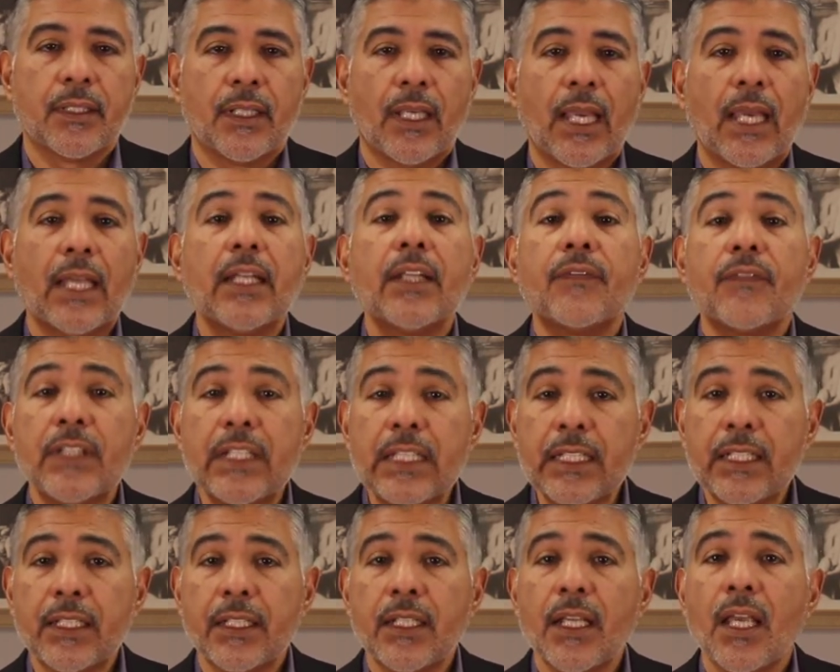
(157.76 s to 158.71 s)
And if
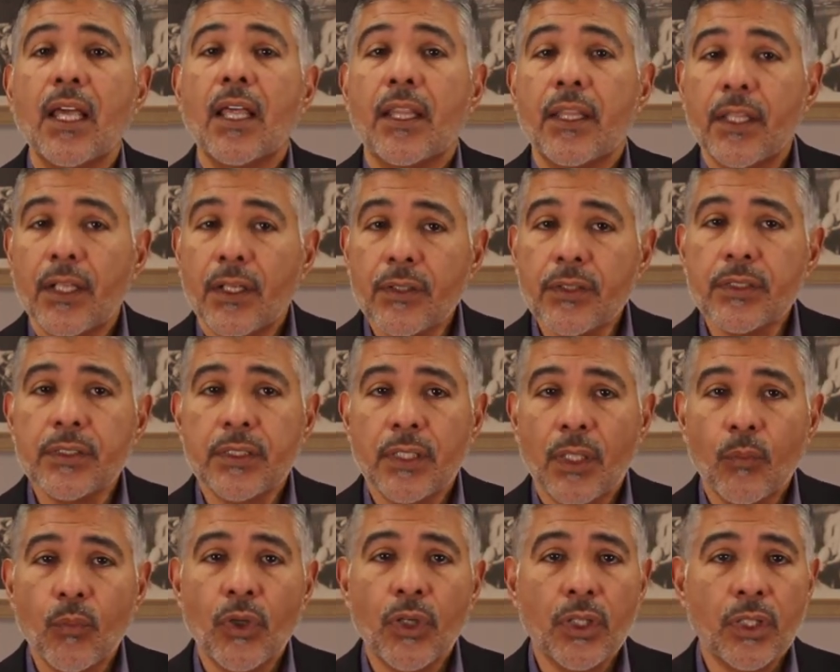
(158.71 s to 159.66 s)
needed, there's
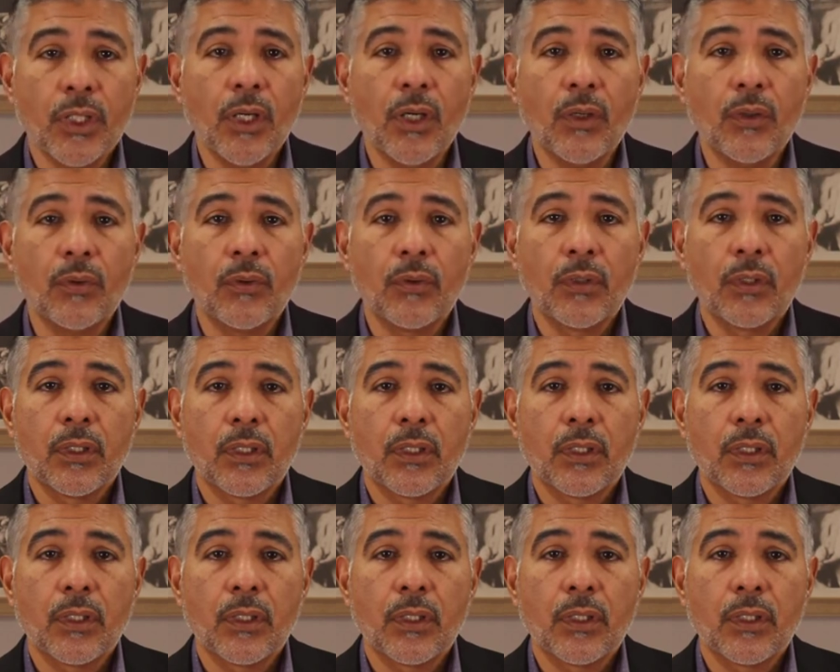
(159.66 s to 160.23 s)
somewhere to go,